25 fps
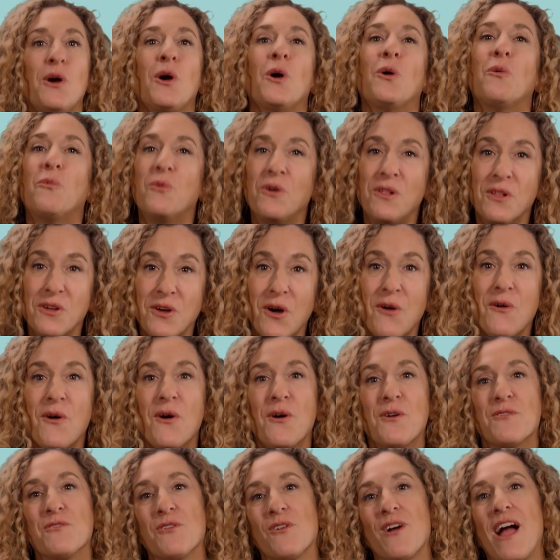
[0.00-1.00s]
We'll go
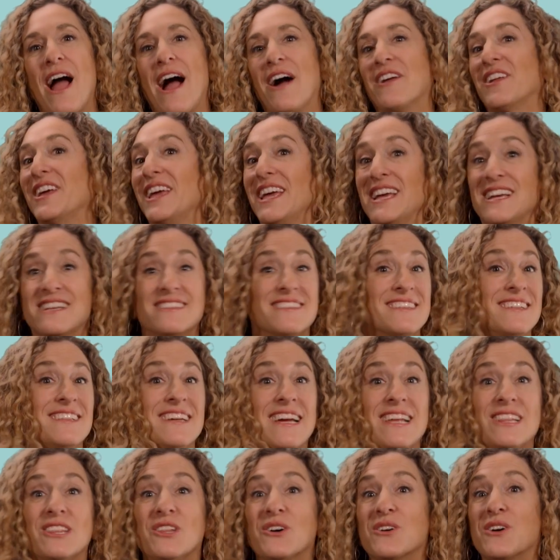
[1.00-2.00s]
over how to
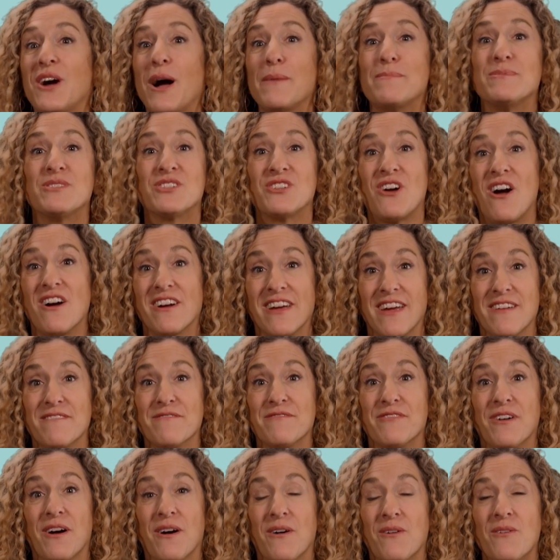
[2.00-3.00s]
easily look up stock
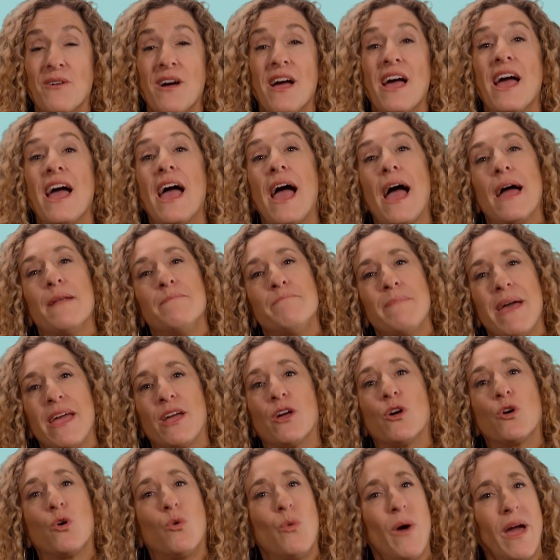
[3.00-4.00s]
info and
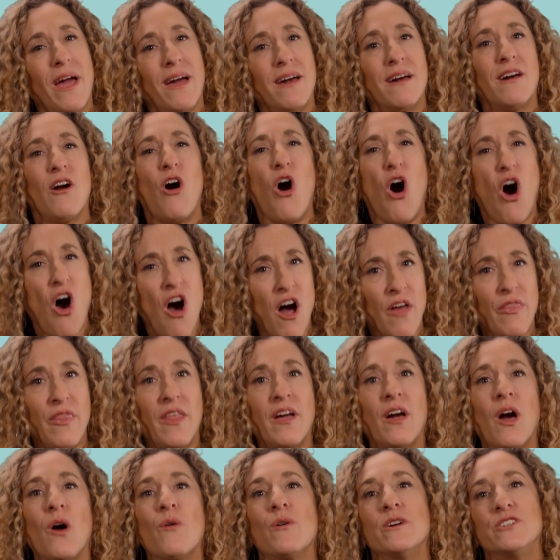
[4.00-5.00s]
make quick
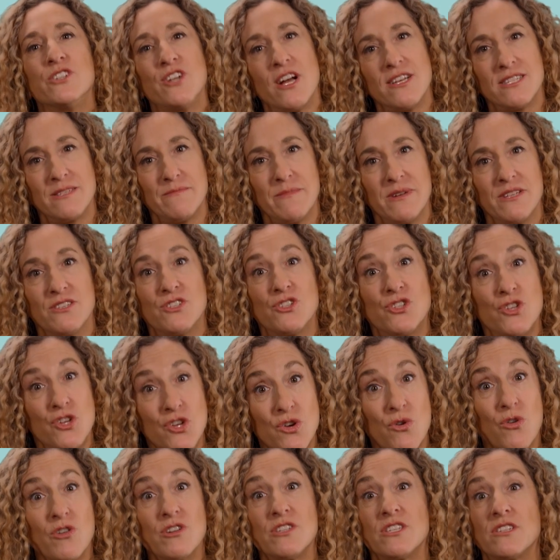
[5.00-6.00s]
on-the-go adjustments to
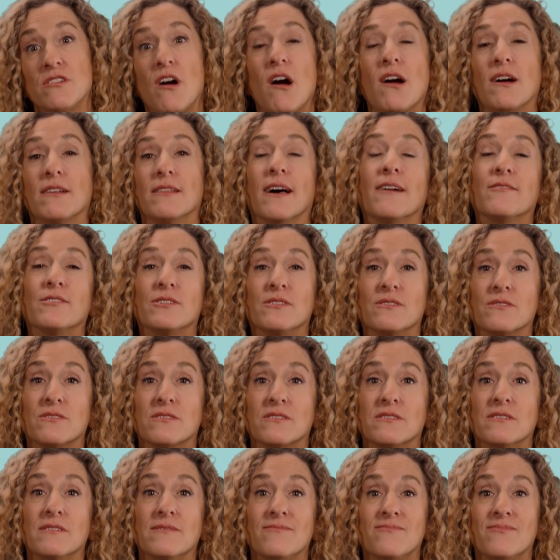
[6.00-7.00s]
your stock
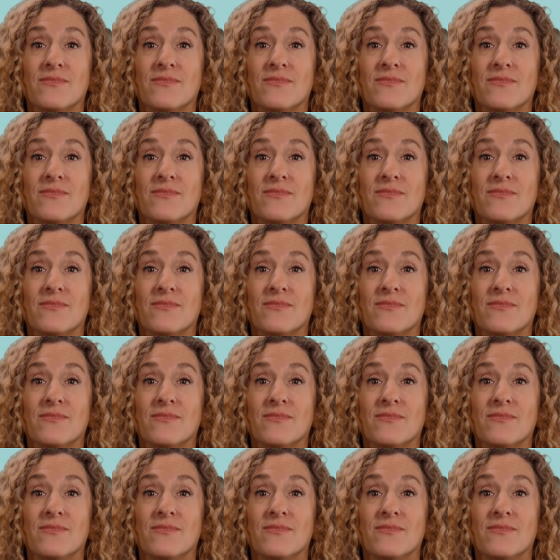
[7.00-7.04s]
levels.